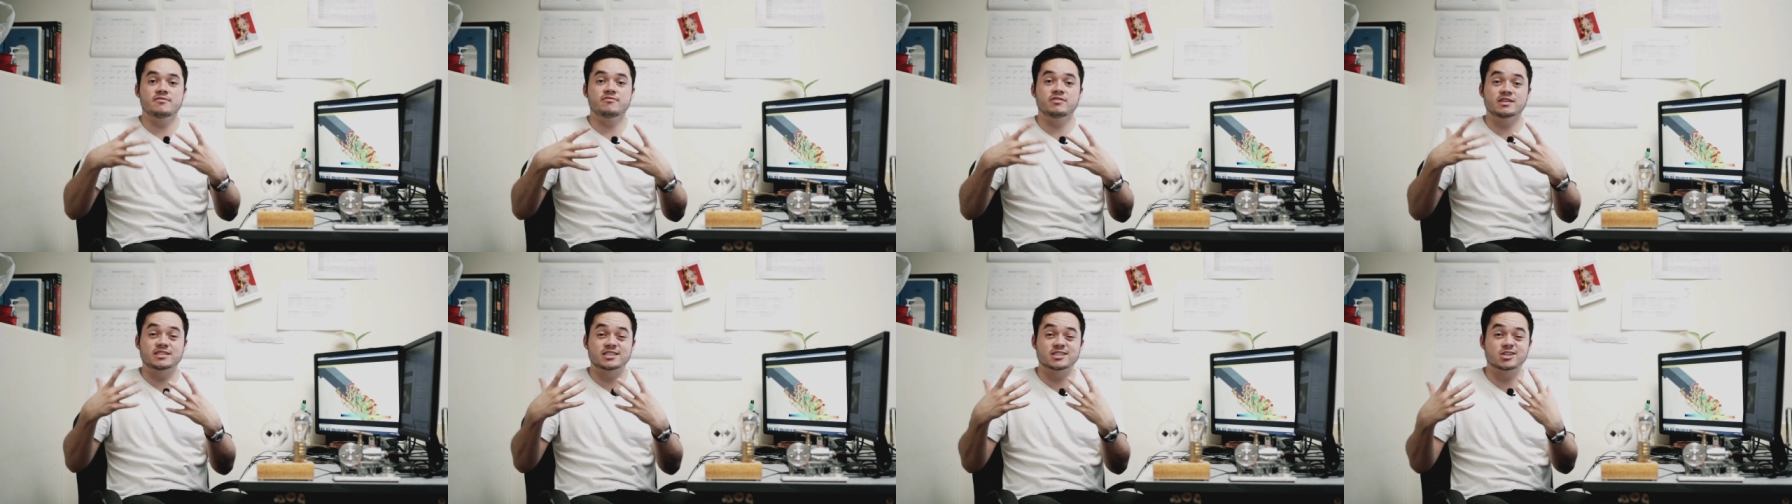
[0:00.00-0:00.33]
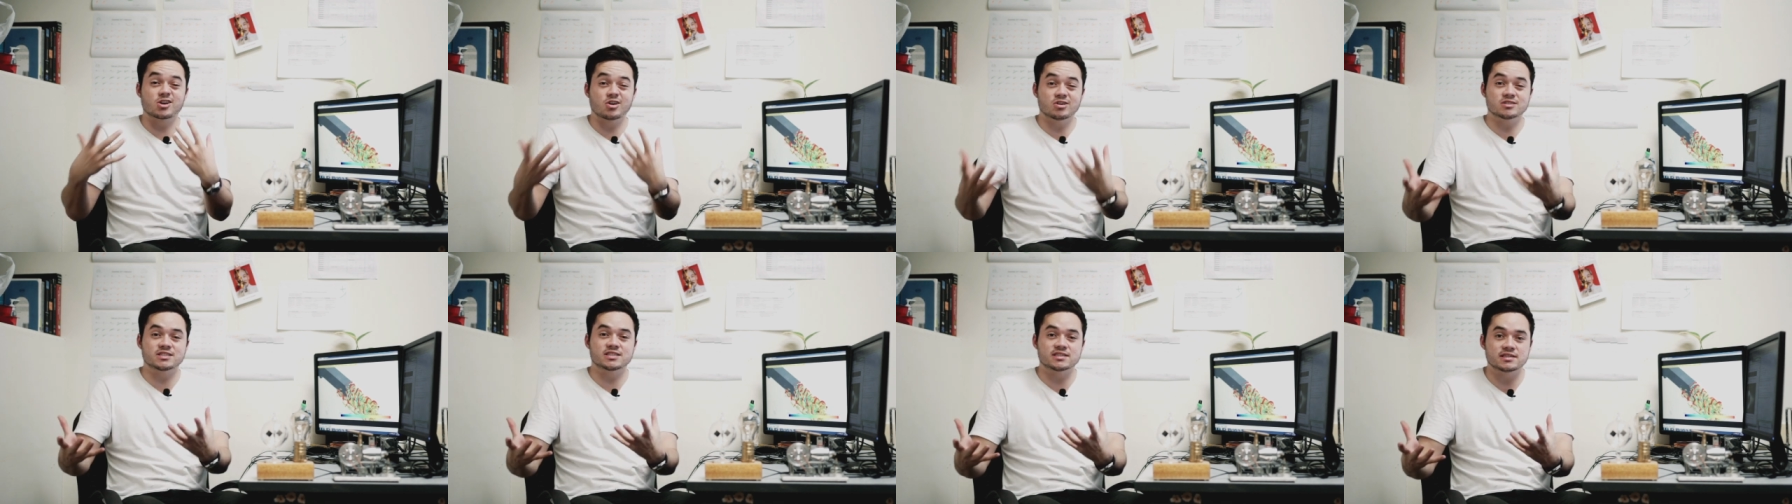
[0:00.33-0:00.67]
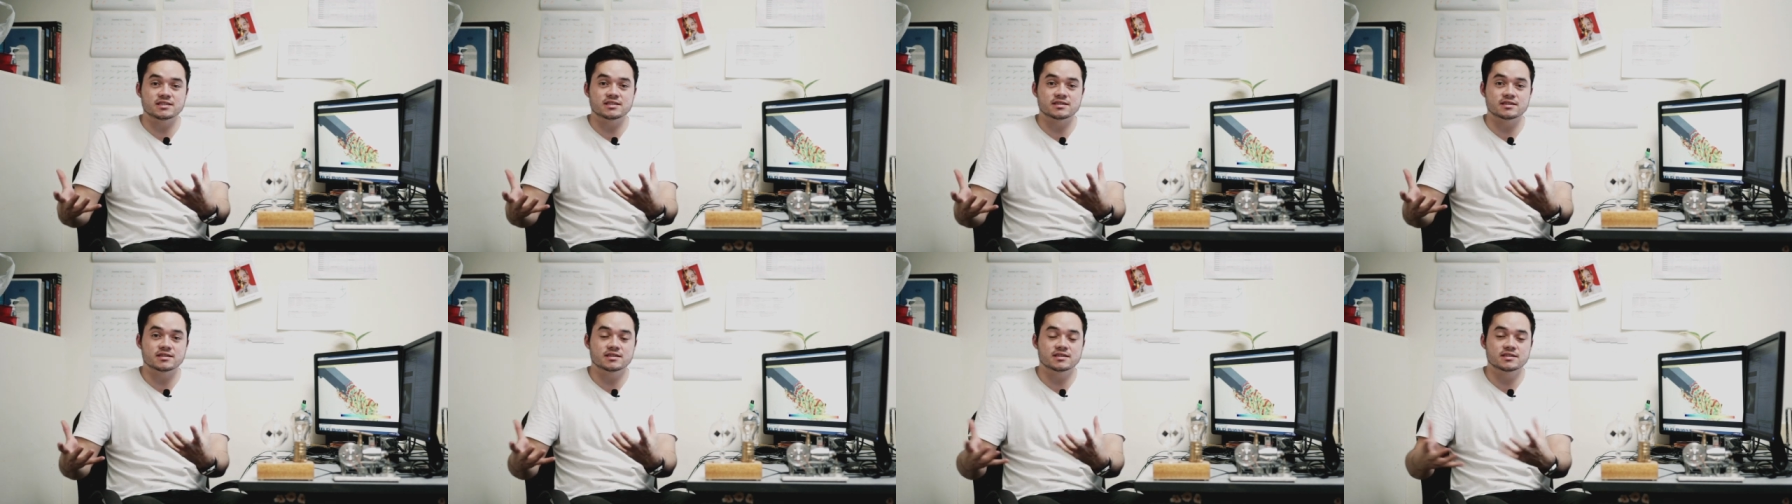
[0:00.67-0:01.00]

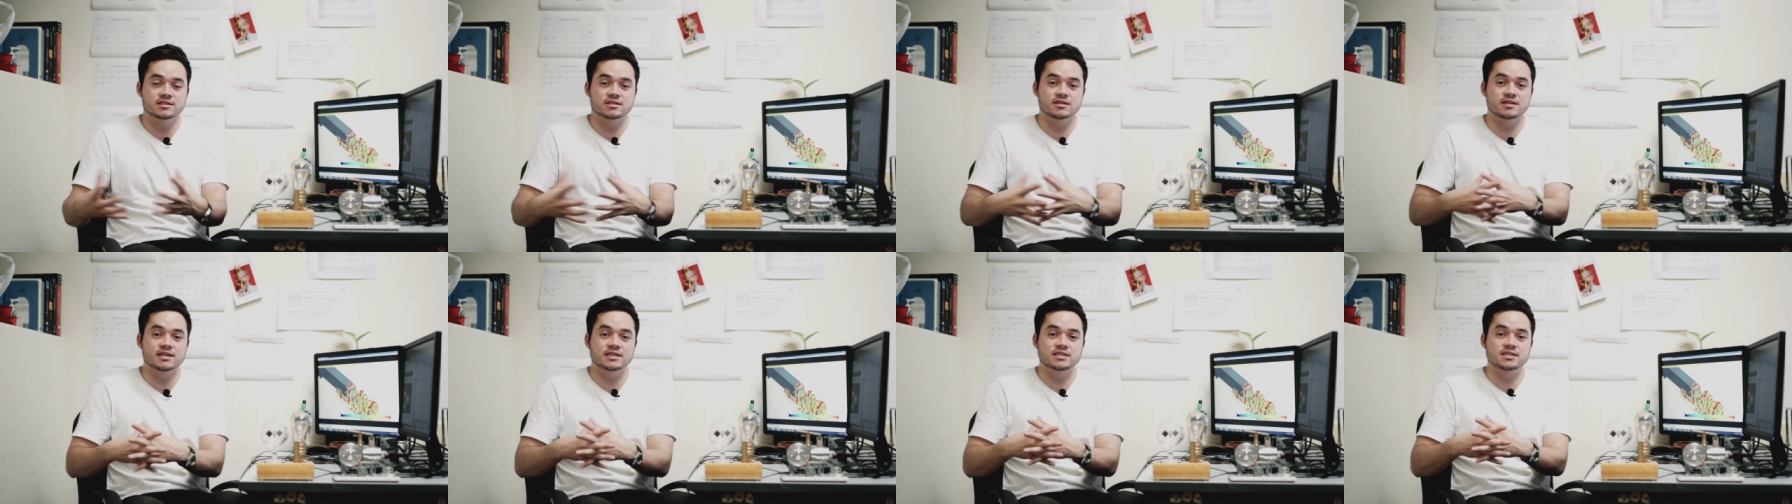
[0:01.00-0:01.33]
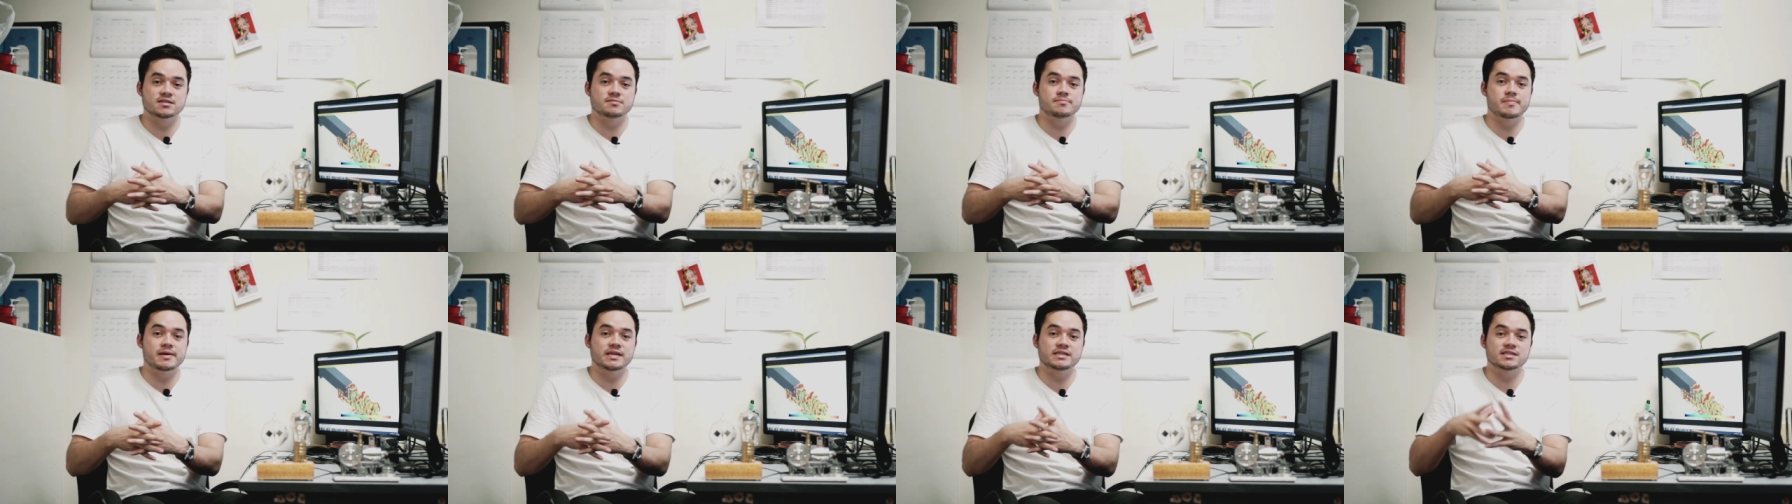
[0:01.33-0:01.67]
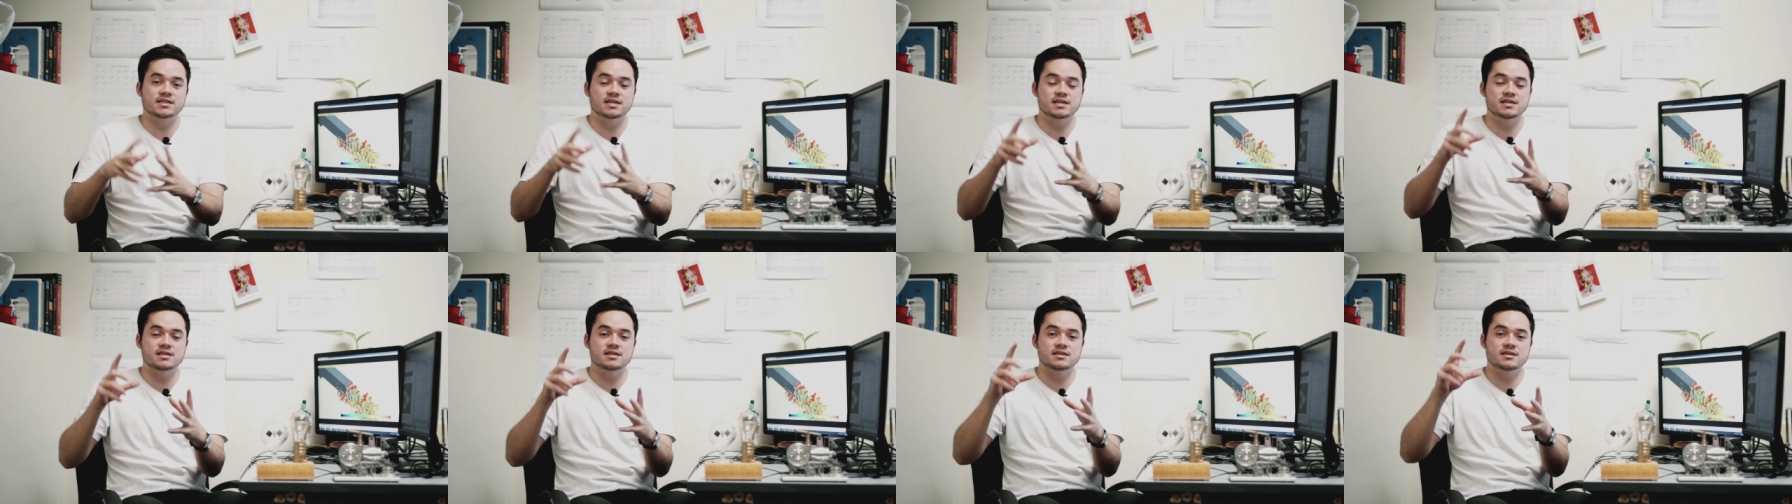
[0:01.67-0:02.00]
viscosity. So this is
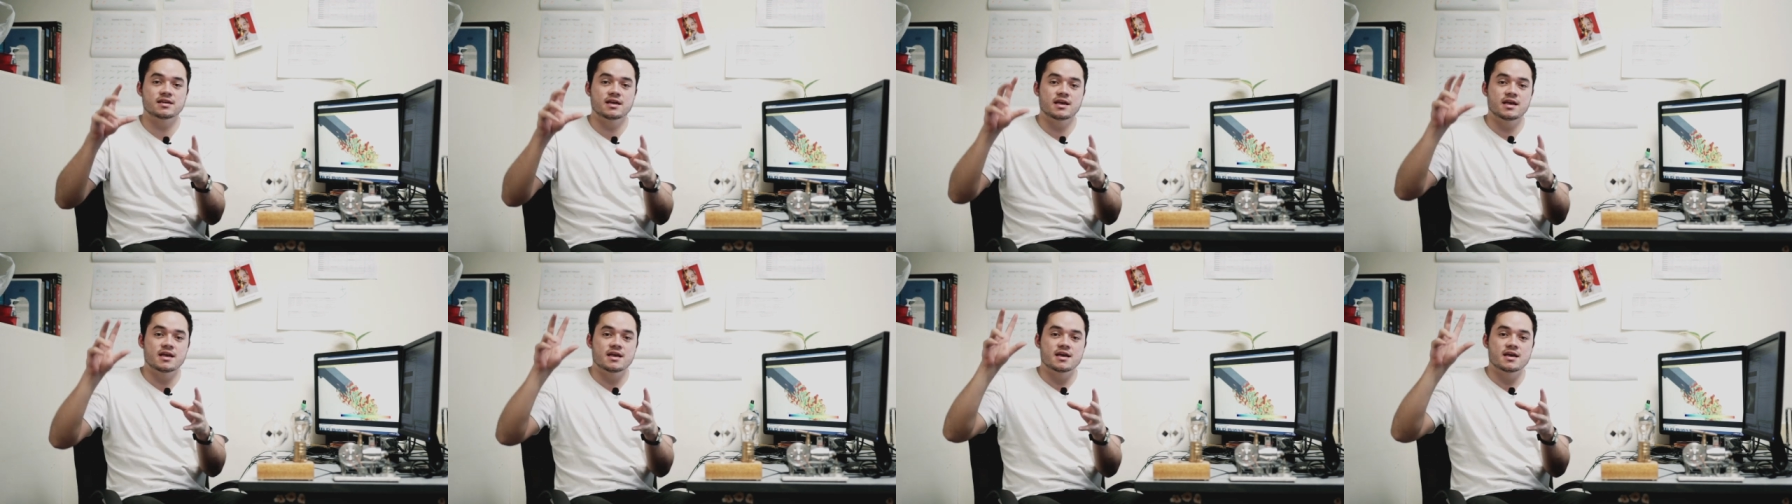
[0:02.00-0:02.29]
basically